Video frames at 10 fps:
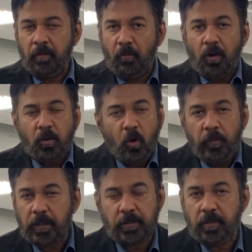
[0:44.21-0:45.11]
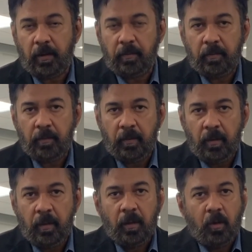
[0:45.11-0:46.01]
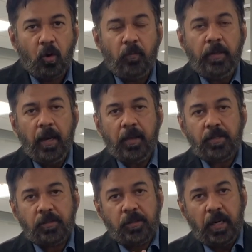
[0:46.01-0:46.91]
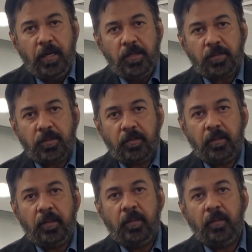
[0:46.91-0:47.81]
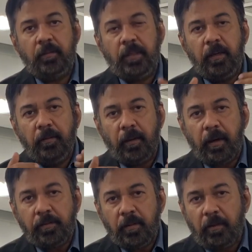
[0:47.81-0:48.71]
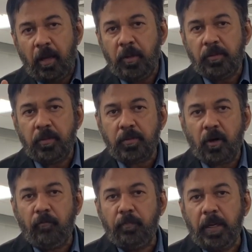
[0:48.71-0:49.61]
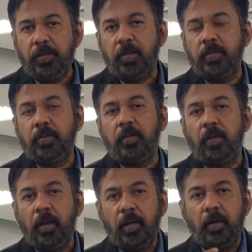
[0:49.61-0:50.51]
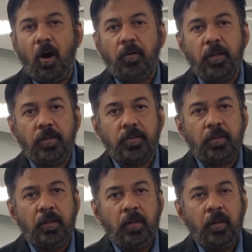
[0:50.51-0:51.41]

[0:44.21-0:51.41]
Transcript: What COVID has done, COVID has changed the interaction dimensions of patients and doctors,